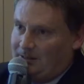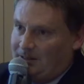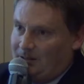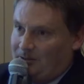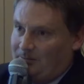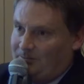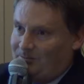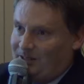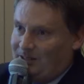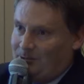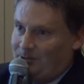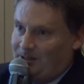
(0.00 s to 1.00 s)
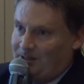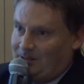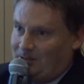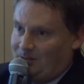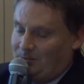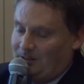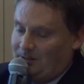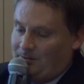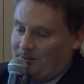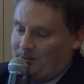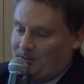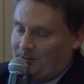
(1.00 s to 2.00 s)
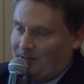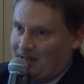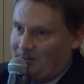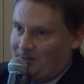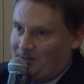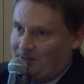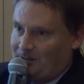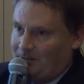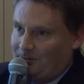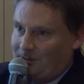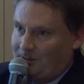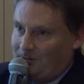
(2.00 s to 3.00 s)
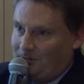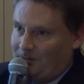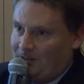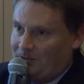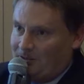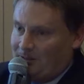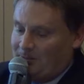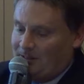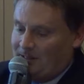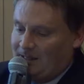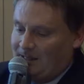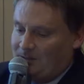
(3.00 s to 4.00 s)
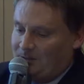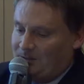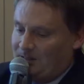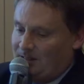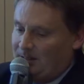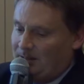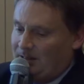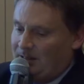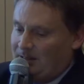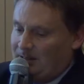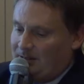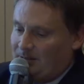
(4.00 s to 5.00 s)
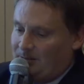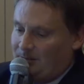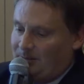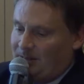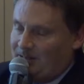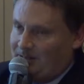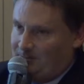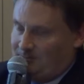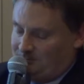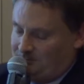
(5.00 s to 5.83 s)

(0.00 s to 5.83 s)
you know, equally it should be a department of the federal government that handles the money,